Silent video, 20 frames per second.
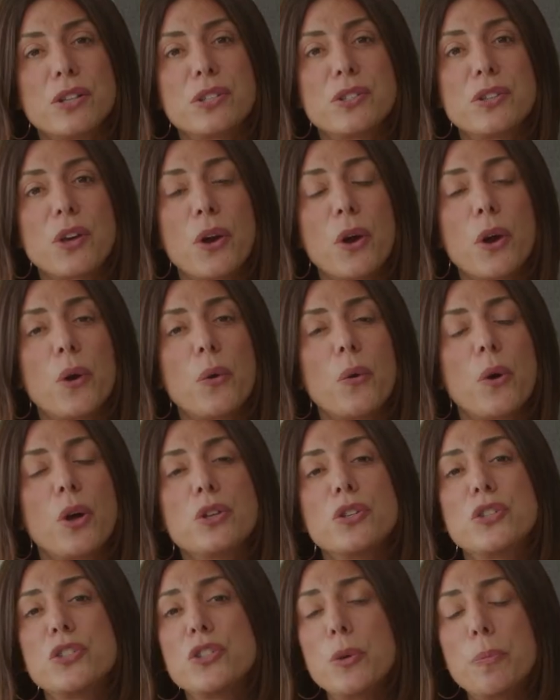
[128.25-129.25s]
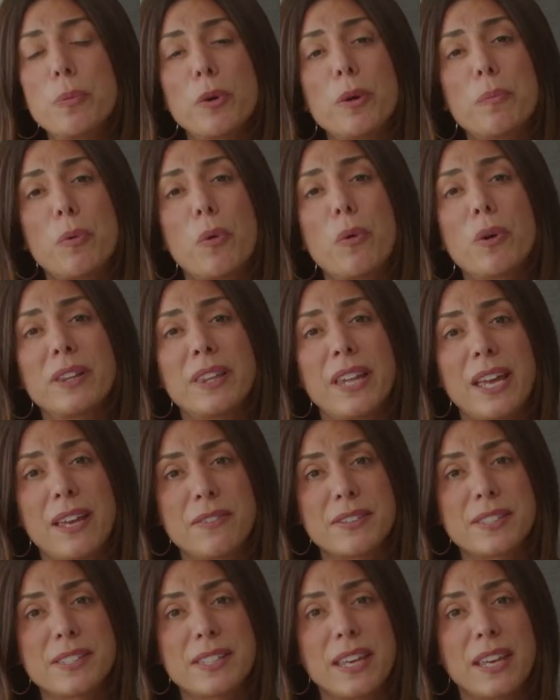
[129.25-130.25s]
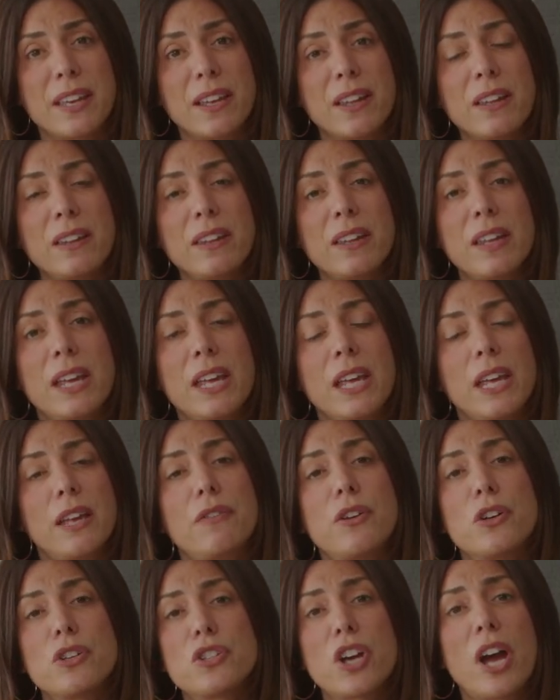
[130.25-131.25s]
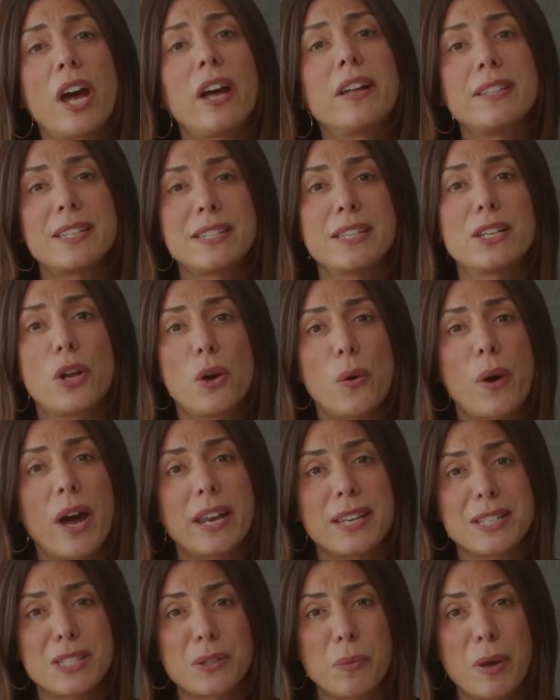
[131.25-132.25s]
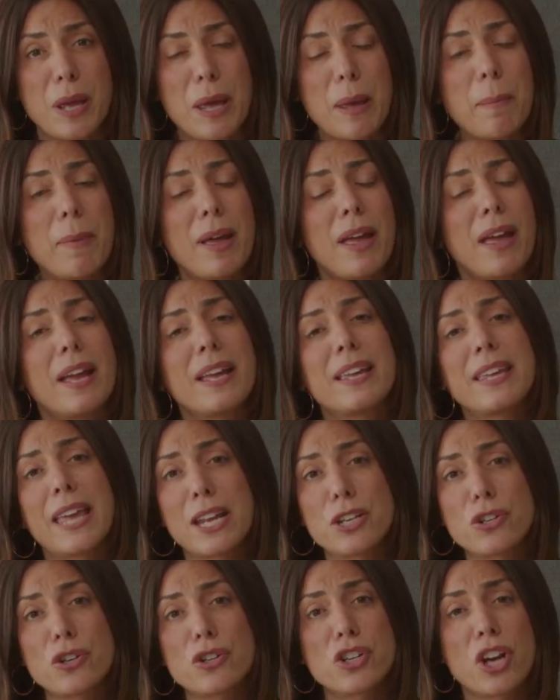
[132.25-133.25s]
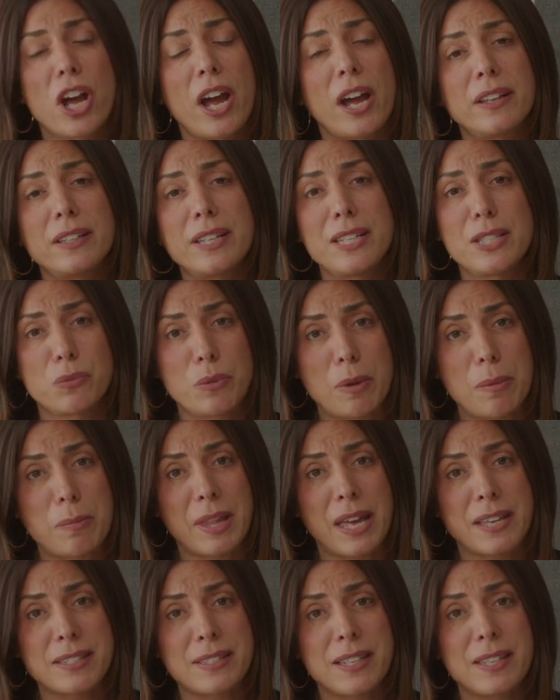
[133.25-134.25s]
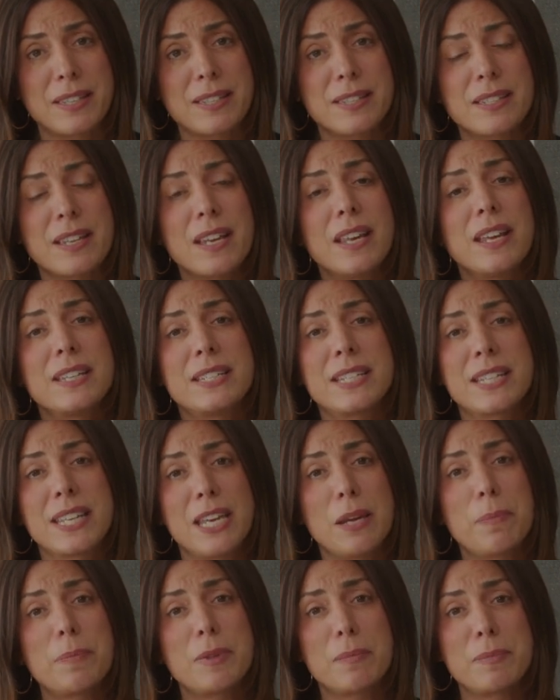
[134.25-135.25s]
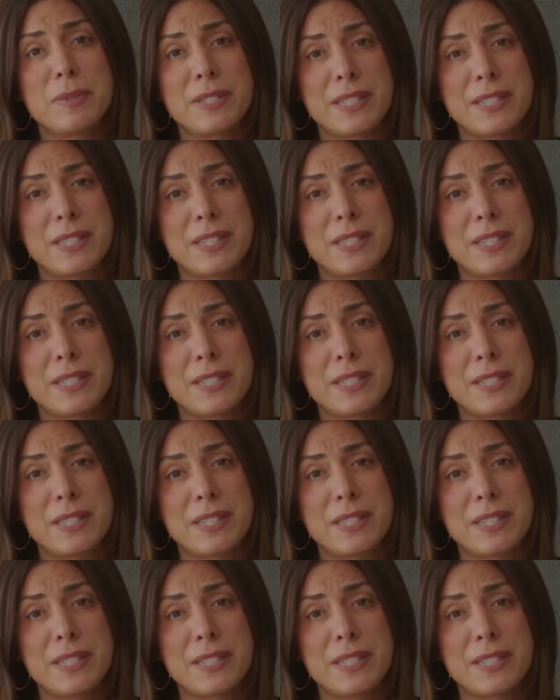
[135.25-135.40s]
So, super important life skill. If your child doesn't know how to swim, get your child in swim lessons to keep them